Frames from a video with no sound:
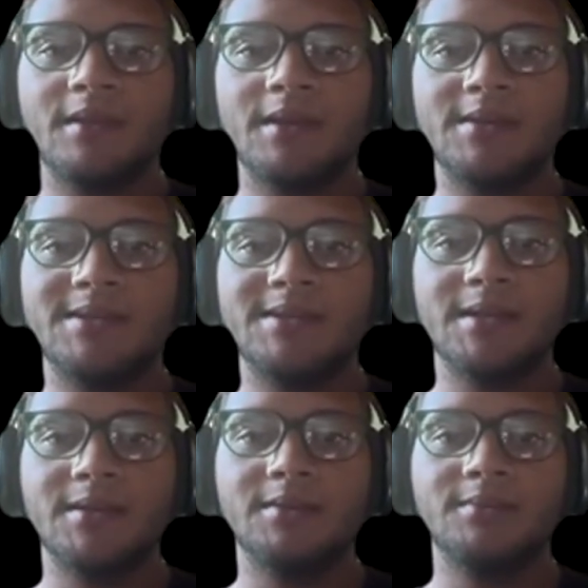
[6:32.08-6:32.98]
They
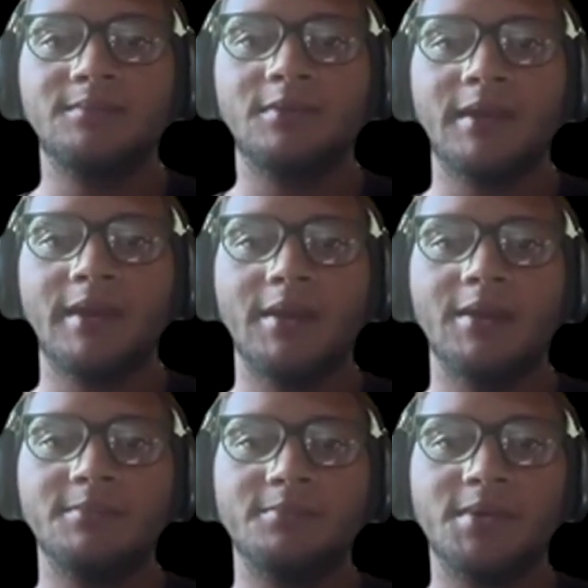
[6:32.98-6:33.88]
extend
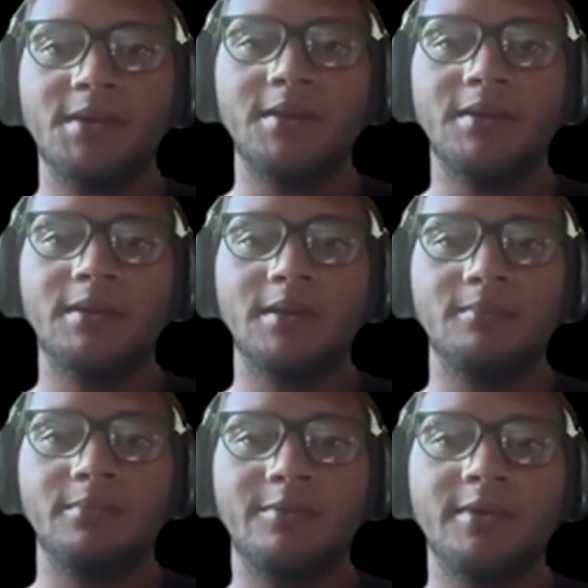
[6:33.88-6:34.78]
KMP
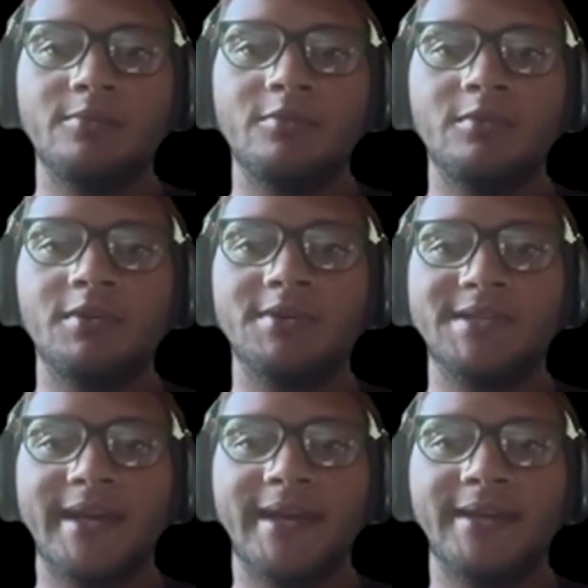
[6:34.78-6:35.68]
and Boy-Moore
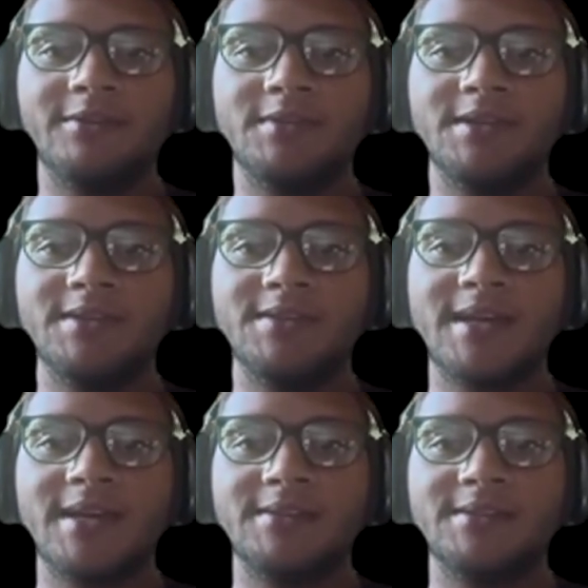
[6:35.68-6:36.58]
to handle these
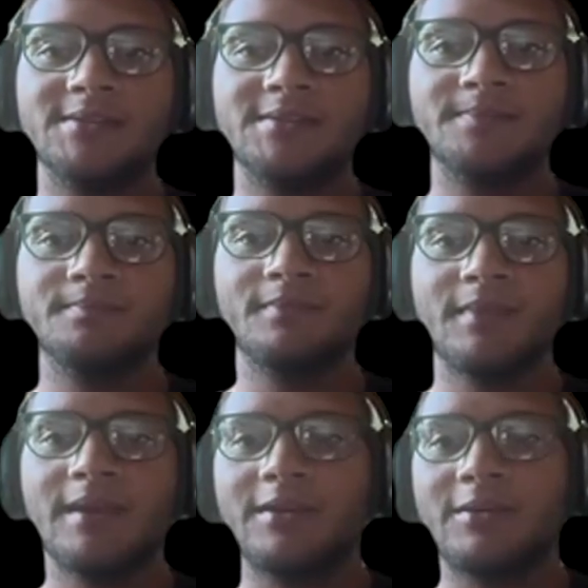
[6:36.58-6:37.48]
cases,
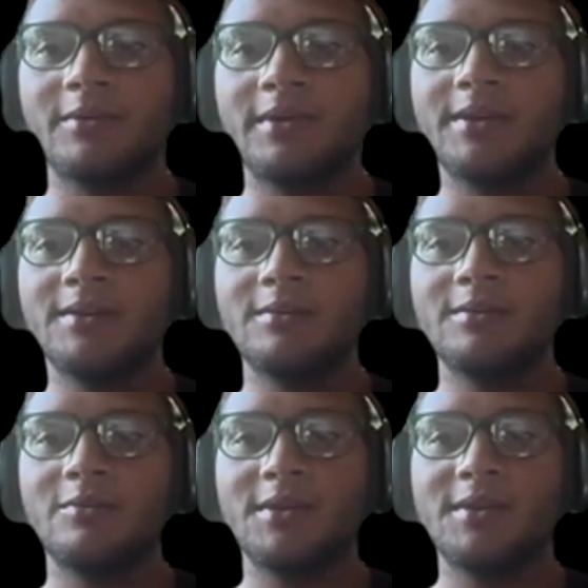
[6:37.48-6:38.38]

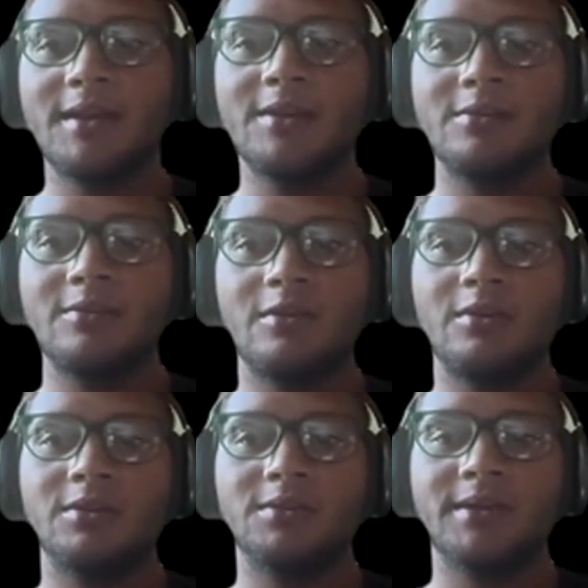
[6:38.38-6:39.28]
creating what they
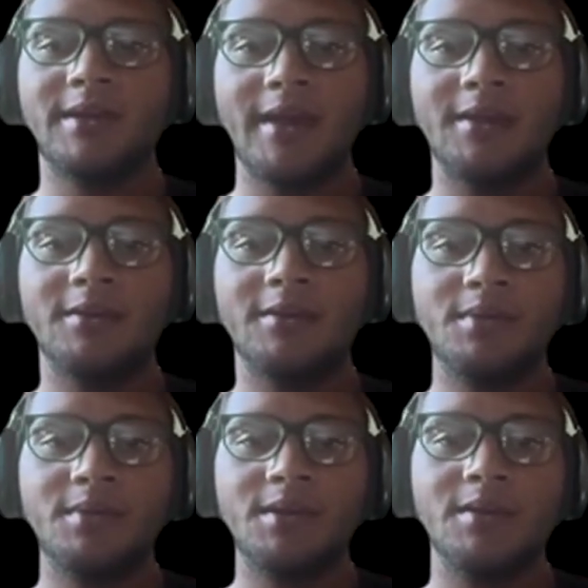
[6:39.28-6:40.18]
call
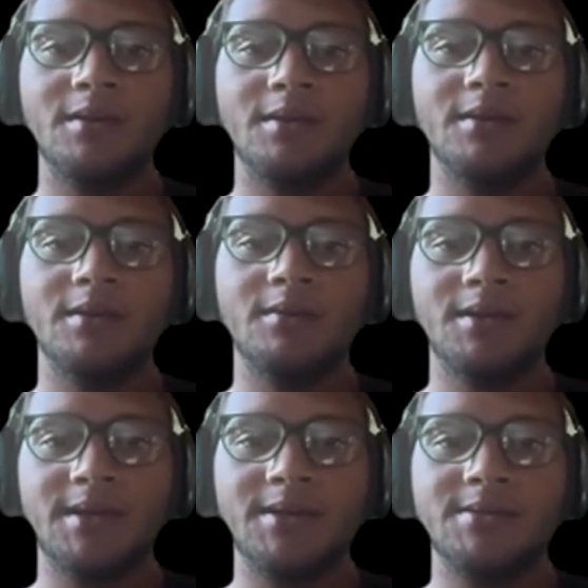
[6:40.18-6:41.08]
KMP
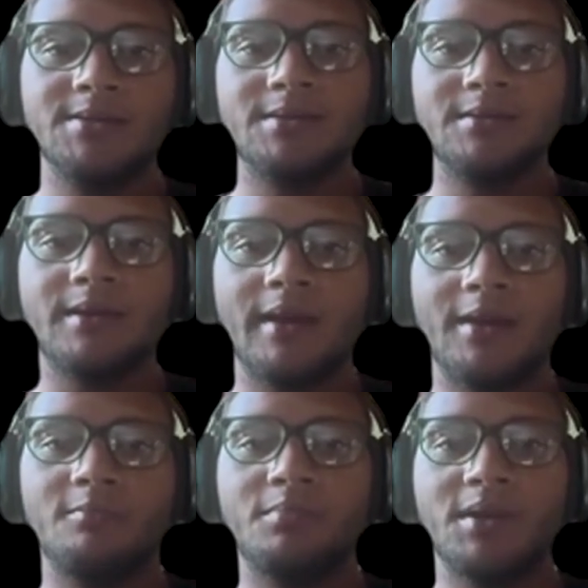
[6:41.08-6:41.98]
indent
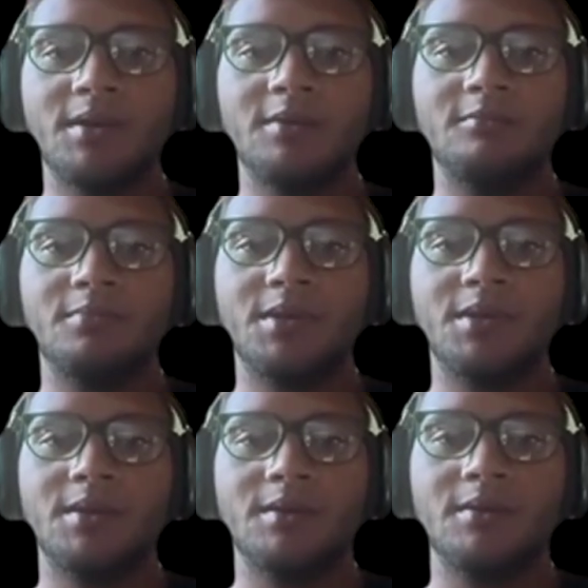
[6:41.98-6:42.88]
and
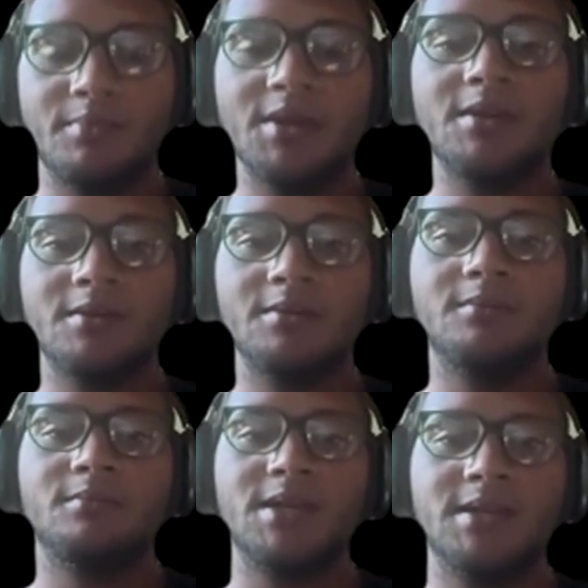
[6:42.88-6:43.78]

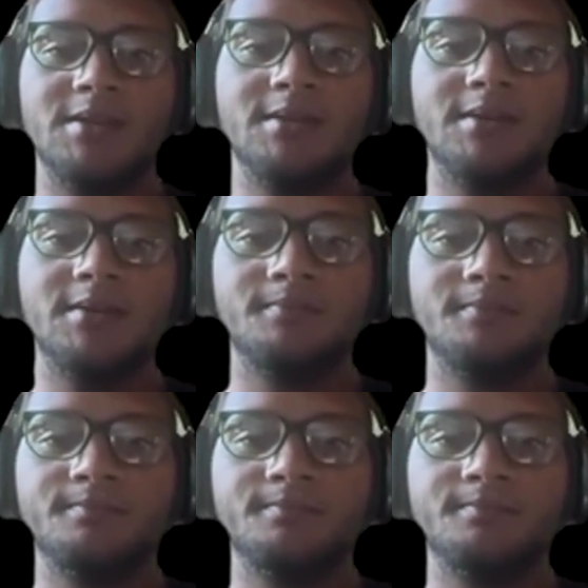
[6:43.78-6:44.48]
BM indent.